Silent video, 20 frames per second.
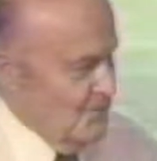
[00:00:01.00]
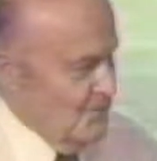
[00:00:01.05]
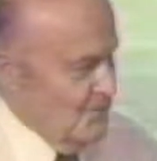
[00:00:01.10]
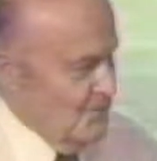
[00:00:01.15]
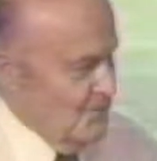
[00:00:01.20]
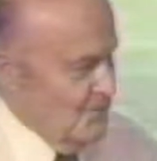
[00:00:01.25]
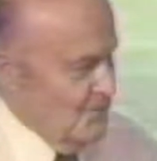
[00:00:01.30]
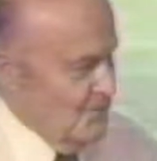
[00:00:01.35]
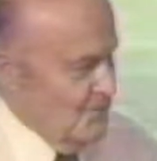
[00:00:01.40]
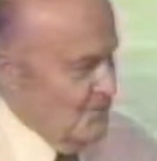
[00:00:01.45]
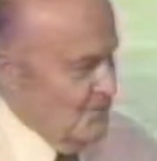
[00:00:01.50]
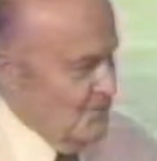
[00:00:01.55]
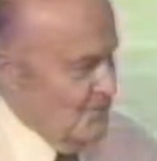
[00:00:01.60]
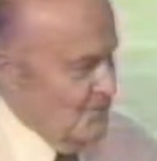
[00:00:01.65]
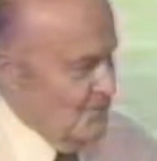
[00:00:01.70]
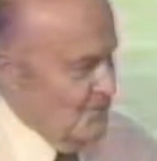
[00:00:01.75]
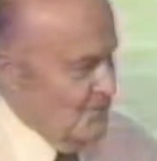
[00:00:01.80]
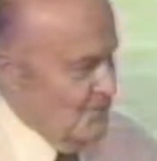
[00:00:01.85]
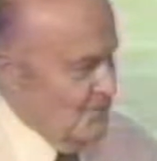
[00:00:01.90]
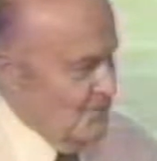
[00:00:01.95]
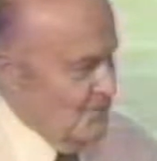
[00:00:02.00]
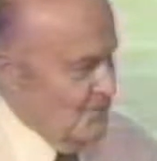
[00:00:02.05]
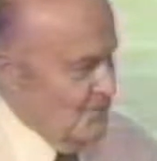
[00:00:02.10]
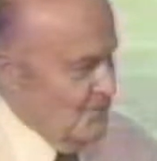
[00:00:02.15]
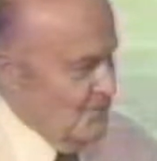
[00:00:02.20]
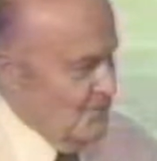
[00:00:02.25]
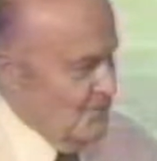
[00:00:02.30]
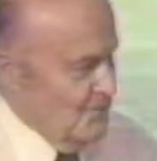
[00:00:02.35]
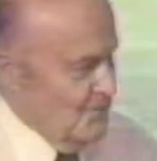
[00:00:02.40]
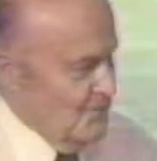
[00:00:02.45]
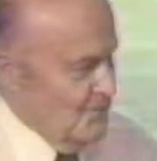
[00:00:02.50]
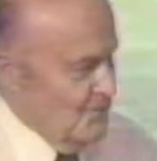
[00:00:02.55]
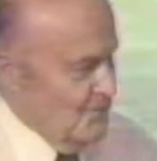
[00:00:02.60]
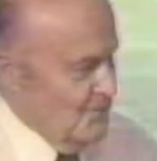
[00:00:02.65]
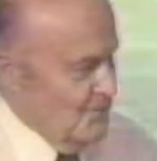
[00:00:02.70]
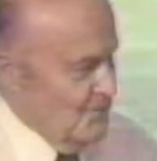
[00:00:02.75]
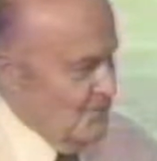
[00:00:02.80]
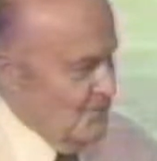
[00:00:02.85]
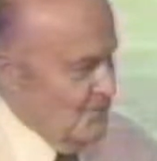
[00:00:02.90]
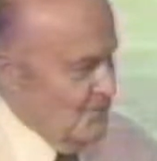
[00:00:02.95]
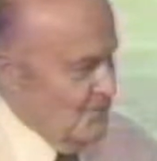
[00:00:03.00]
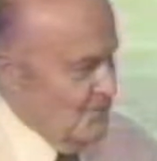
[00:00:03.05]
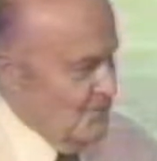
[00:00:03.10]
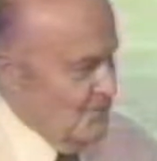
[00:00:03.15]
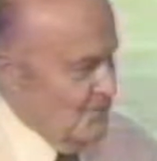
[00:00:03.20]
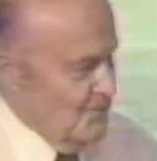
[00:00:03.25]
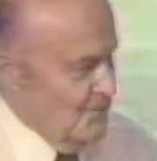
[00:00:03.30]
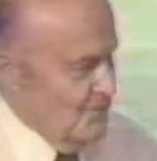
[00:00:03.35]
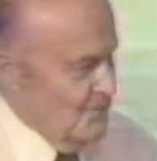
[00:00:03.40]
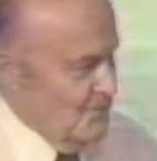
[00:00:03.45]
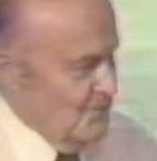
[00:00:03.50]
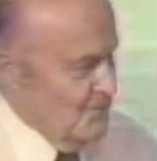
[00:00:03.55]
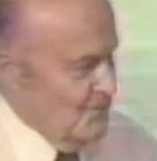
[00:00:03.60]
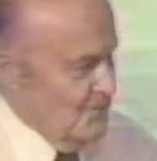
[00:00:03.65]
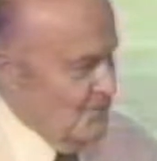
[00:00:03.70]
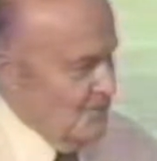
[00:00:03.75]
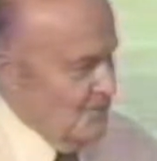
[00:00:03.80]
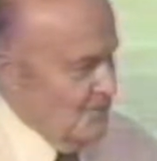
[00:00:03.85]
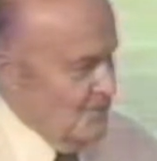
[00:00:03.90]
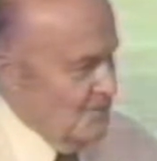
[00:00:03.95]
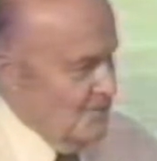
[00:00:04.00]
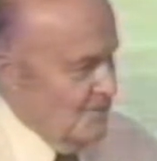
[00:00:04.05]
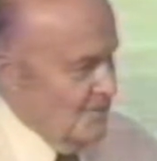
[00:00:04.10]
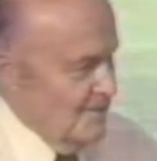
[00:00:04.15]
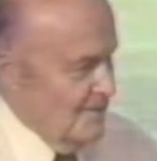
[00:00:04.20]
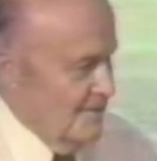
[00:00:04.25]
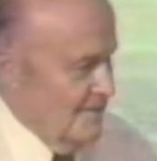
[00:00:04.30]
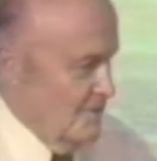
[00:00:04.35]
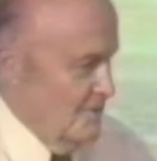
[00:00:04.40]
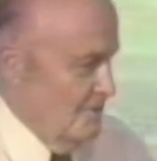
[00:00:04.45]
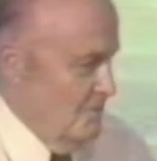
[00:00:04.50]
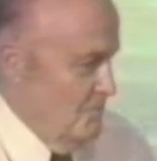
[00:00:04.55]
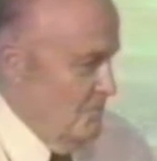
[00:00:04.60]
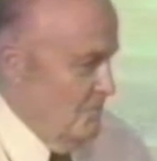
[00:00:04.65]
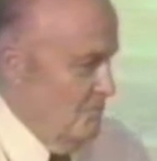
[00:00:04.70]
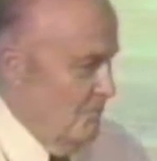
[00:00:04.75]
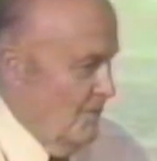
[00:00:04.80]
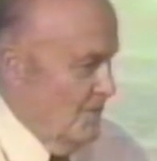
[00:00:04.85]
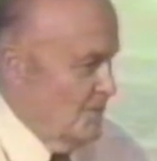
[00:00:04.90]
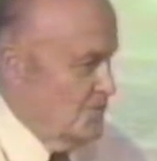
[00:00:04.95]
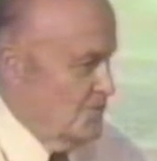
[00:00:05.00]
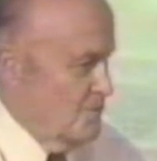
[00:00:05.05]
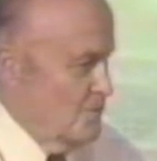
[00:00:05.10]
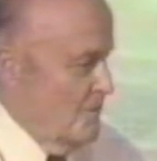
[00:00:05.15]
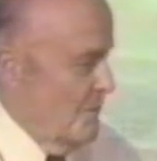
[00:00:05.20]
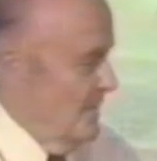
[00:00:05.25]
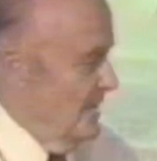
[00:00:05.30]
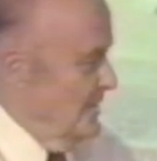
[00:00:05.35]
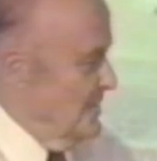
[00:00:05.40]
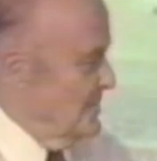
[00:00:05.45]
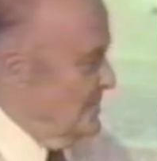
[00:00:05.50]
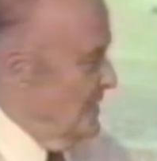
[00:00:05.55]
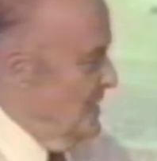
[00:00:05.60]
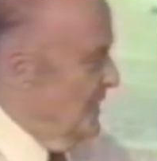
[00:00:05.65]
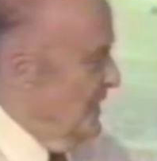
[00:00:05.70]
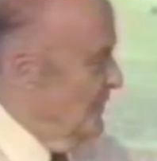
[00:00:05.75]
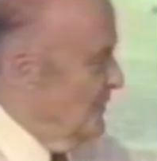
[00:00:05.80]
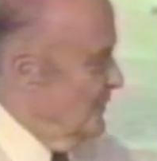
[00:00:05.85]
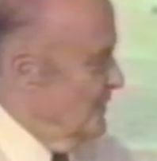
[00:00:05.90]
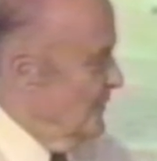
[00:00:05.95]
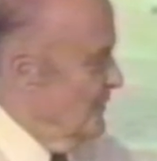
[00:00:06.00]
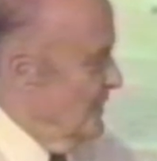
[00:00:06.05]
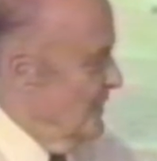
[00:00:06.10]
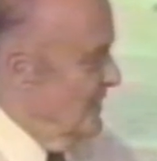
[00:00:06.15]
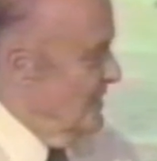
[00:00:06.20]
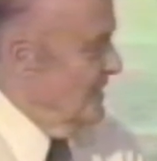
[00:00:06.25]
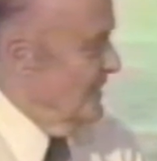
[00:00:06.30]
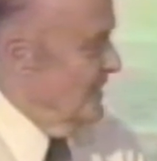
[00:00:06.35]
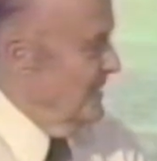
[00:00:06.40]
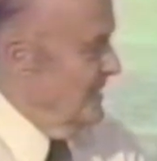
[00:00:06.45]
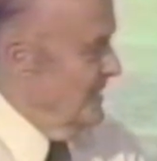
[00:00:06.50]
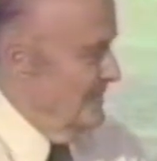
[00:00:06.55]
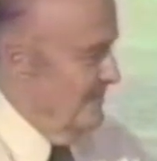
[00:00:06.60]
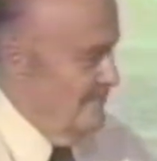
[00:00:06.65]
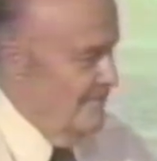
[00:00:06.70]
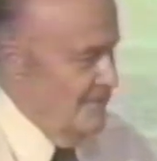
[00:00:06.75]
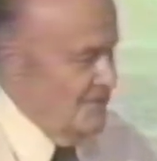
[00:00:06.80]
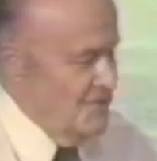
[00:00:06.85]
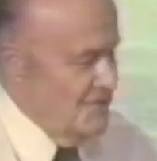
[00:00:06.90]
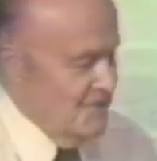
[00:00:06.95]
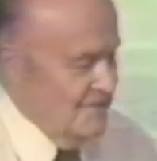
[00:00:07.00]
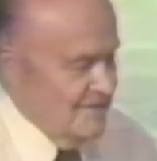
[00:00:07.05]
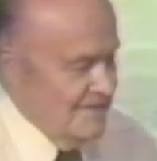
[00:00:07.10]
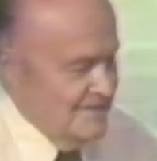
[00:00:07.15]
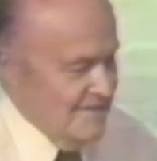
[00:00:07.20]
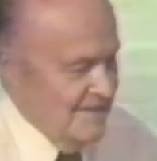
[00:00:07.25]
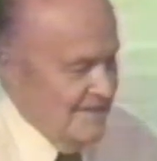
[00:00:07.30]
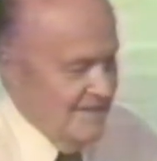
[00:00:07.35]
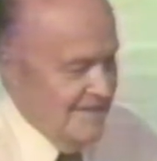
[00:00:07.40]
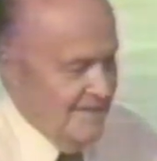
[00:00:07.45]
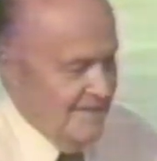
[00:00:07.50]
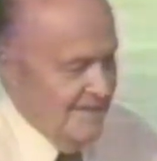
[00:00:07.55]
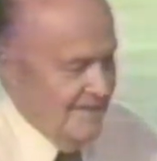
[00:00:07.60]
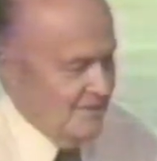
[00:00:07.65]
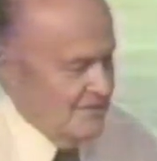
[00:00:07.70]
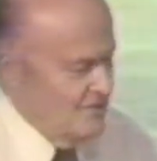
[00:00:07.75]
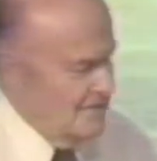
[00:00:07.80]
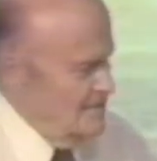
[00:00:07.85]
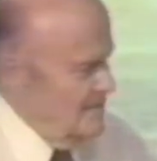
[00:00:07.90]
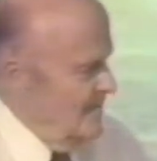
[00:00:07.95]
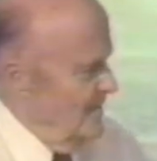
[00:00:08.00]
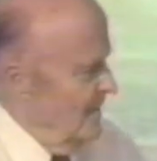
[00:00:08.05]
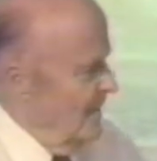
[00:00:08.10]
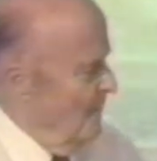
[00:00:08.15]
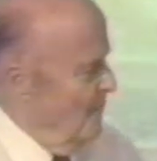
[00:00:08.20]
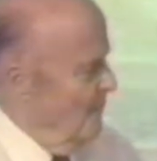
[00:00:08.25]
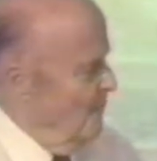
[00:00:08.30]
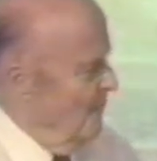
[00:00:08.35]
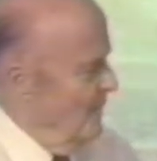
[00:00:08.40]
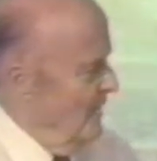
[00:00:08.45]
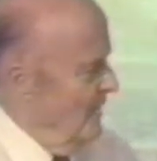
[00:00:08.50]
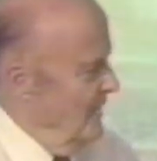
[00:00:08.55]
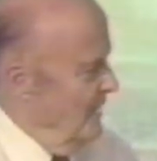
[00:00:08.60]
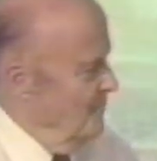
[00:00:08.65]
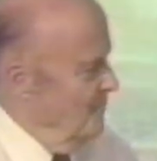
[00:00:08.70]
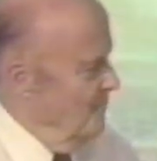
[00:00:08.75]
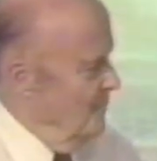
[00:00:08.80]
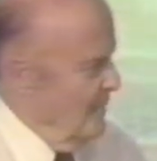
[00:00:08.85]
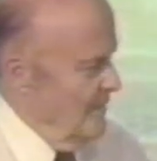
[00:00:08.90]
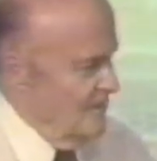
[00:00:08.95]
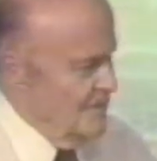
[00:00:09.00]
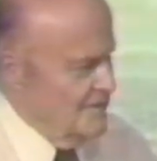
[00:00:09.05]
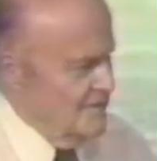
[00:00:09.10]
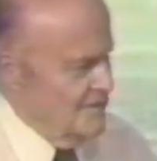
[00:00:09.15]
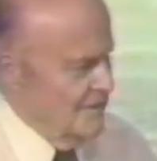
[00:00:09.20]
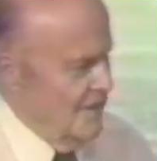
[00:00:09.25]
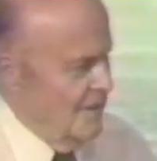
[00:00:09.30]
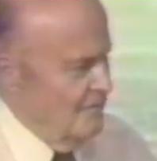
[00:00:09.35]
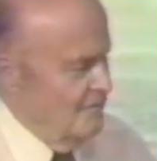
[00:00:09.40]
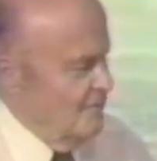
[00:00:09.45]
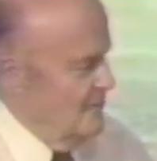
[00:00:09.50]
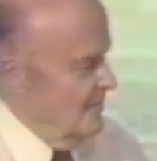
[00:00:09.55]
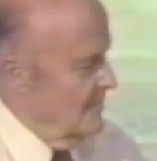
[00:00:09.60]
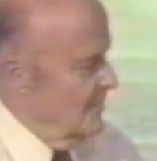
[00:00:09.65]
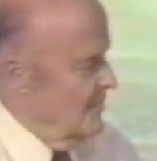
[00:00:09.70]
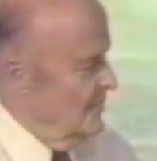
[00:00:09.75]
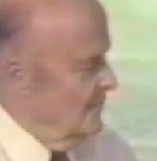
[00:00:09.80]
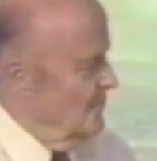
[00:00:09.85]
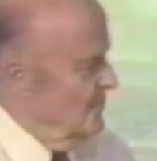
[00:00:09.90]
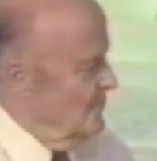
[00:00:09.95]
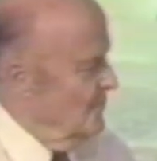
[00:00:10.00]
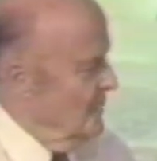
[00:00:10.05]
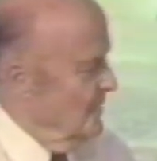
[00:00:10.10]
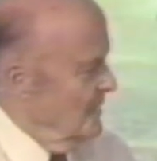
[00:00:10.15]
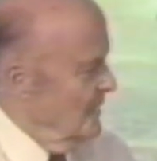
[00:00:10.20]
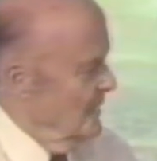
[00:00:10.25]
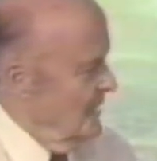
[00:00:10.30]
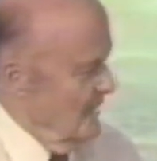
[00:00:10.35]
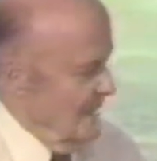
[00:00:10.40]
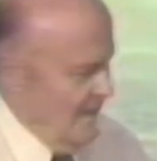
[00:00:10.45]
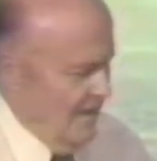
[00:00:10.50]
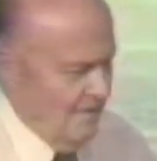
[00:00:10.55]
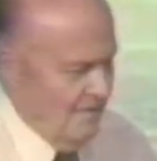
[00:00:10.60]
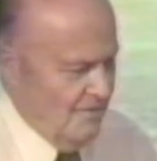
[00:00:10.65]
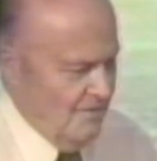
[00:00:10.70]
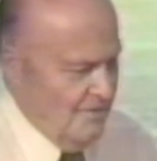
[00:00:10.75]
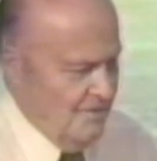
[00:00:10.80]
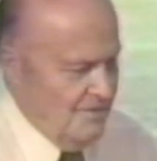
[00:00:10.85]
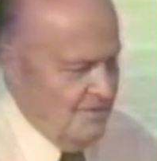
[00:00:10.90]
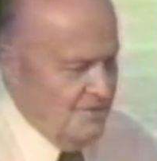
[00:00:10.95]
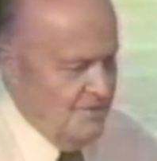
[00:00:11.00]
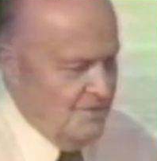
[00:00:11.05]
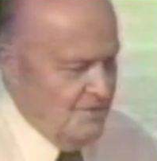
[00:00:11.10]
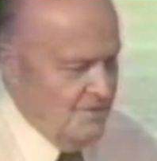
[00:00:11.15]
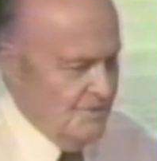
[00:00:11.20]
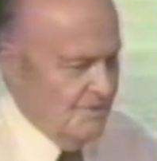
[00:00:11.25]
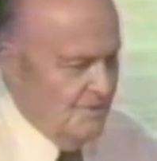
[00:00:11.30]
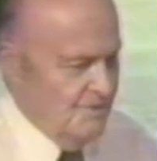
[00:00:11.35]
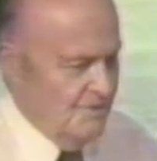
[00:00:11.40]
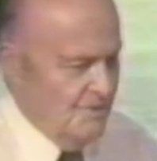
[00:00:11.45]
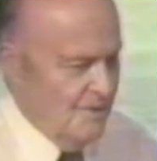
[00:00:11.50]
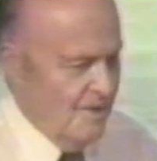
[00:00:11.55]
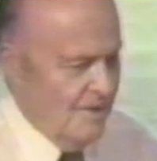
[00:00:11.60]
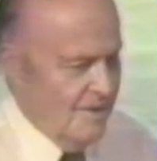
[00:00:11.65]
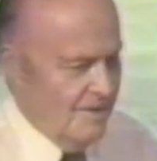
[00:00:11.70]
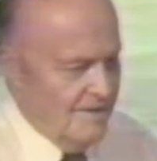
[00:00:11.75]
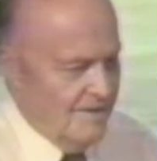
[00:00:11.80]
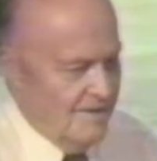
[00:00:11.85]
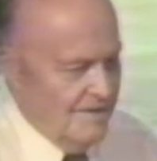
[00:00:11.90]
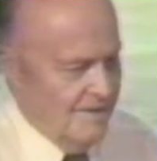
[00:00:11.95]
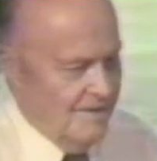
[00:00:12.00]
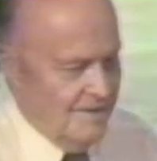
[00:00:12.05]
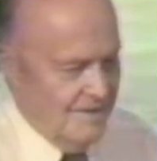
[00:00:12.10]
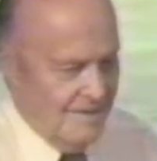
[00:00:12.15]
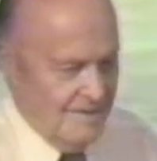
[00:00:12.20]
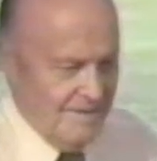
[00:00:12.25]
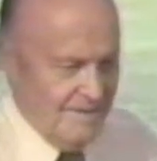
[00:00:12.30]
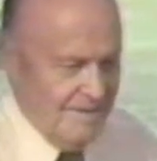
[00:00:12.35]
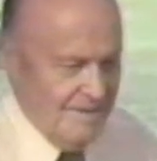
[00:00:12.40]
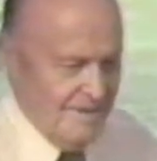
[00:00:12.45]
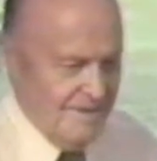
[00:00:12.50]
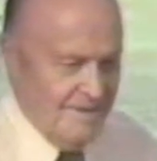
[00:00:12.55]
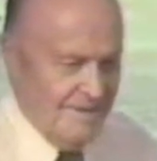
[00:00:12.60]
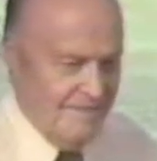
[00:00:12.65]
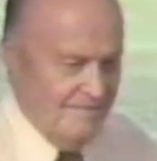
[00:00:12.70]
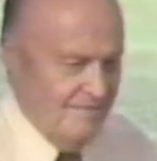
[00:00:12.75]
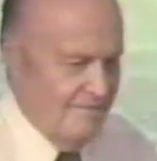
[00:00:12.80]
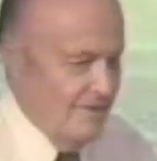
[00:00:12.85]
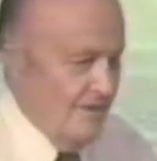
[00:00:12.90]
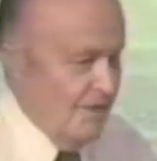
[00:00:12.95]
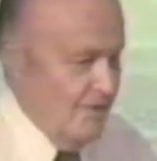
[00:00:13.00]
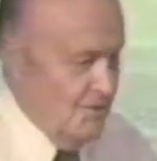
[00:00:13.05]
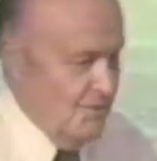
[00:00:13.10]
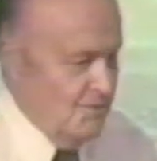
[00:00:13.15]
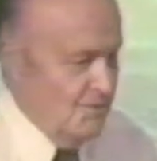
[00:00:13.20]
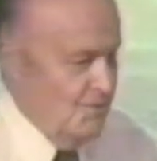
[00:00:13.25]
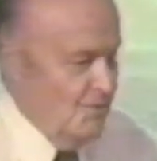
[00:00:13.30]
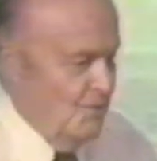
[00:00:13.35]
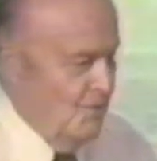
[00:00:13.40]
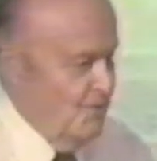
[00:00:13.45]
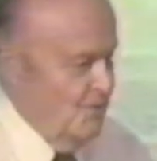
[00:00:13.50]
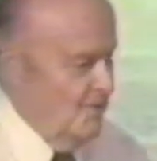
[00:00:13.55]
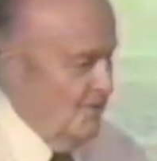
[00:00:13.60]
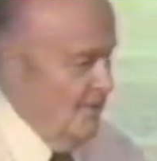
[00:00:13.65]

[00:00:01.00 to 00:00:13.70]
plus or minus 100 divisions, there's still a mighty big job to do. How did you get the value technology spread throughout all of the company?